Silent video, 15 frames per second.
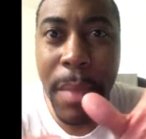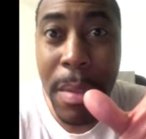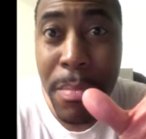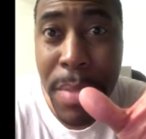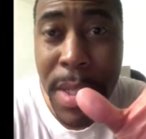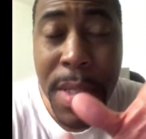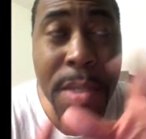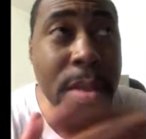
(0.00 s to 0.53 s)
my
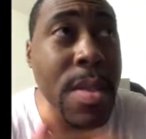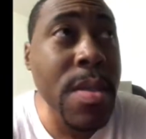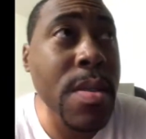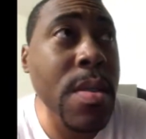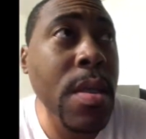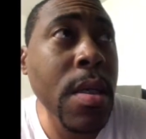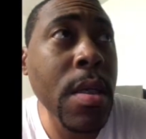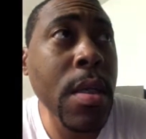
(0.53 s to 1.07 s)

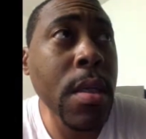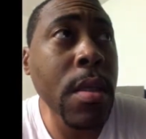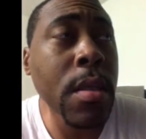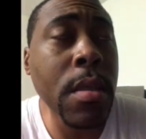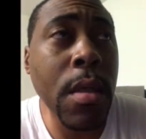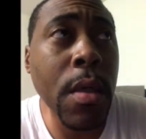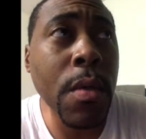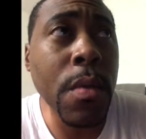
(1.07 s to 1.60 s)
business,
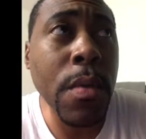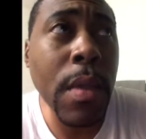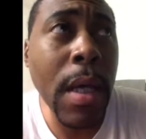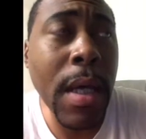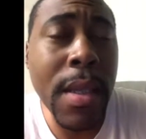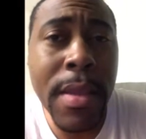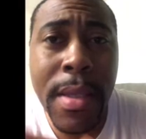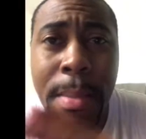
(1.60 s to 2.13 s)

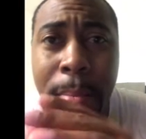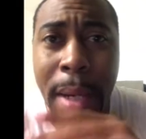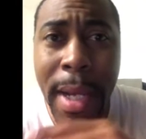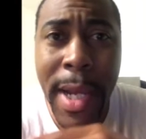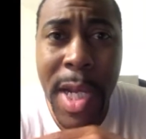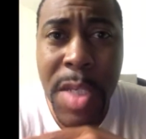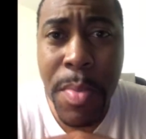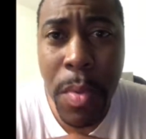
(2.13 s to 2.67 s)
my
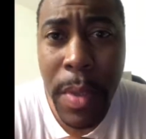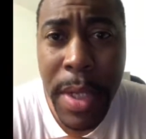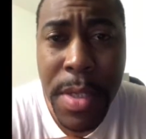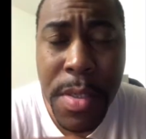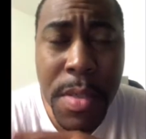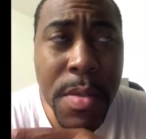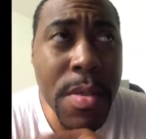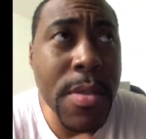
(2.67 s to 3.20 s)

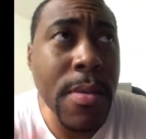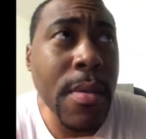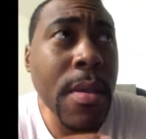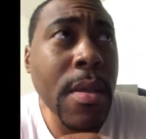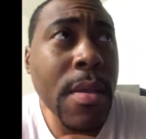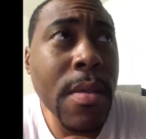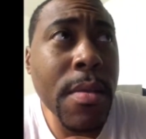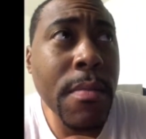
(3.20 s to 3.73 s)
aspirations,
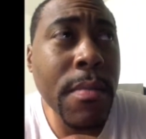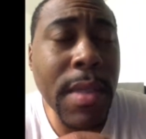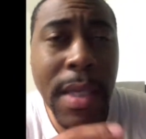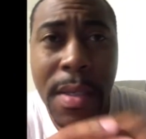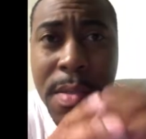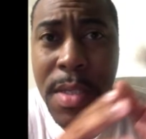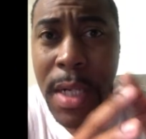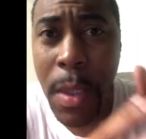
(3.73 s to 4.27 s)

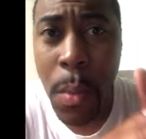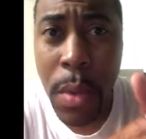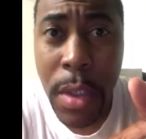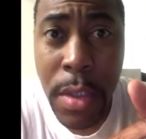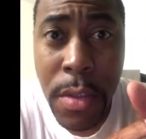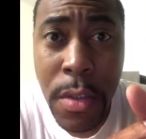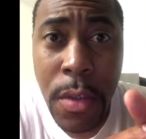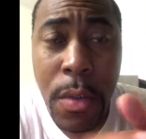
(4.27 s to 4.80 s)
things that I
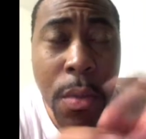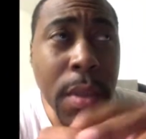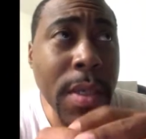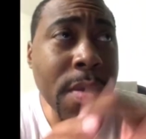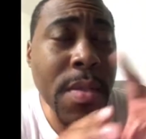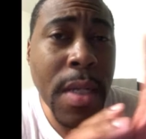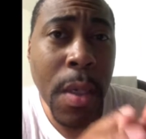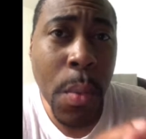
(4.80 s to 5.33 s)
want to do,
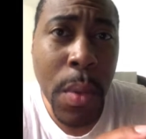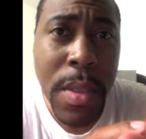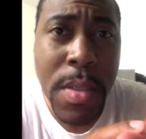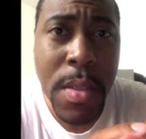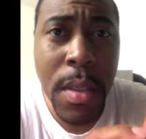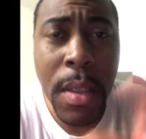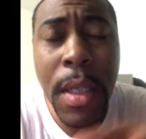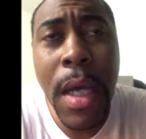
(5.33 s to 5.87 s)
things that I want
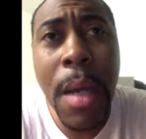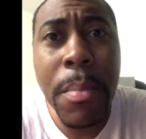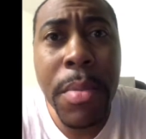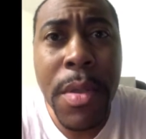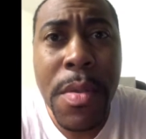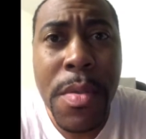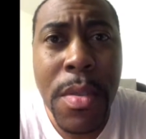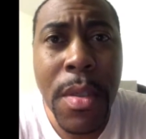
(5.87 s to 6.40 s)
to
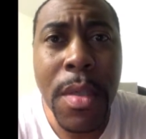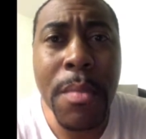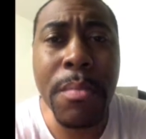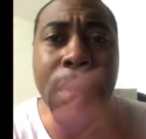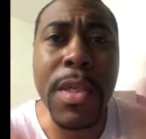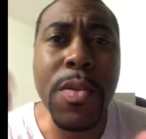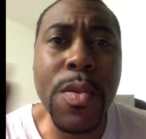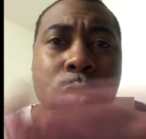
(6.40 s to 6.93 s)
accomplish.
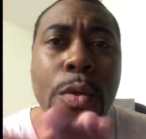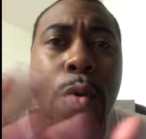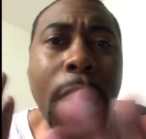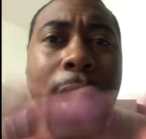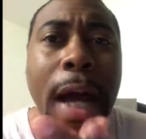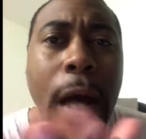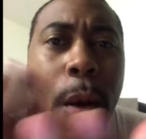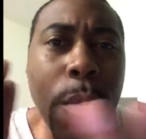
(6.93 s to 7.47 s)
But 2
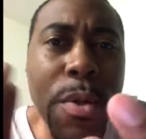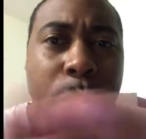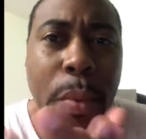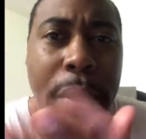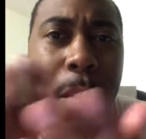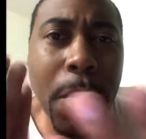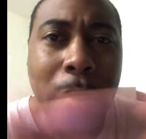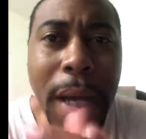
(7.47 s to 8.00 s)
hours
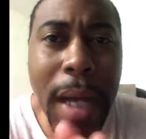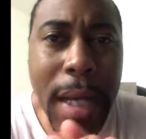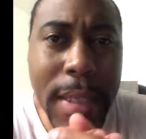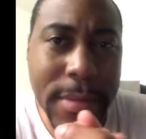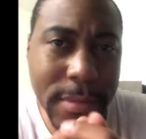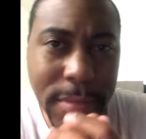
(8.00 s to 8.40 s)
went by